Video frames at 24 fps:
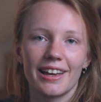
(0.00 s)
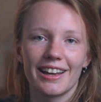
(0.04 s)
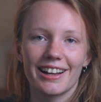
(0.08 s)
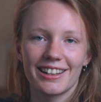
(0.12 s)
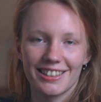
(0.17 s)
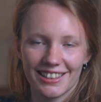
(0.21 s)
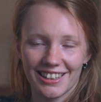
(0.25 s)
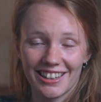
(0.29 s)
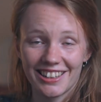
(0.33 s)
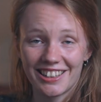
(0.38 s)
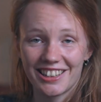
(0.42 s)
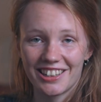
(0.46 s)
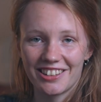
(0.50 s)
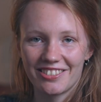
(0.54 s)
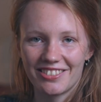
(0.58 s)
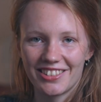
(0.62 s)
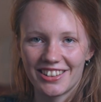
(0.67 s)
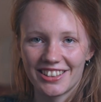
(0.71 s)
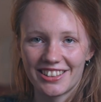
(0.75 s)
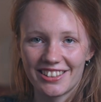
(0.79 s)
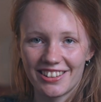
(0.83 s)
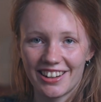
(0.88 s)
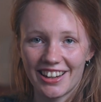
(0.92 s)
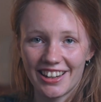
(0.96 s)
excited
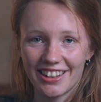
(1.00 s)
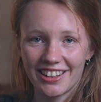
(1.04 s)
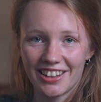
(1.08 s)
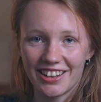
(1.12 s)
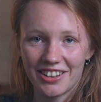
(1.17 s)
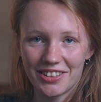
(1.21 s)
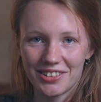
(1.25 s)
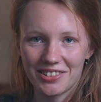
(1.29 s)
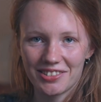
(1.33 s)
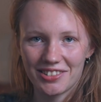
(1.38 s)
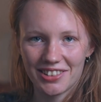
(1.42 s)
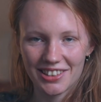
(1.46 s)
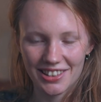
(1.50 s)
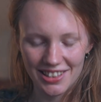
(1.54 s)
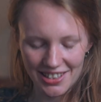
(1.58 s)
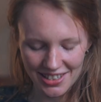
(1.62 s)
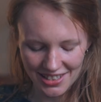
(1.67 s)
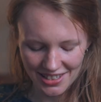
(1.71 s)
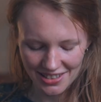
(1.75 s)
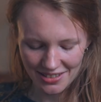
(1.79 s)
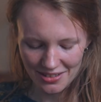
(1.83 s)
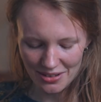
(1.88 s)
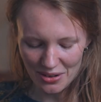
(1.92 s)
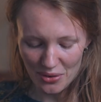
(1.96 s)
about trying out what this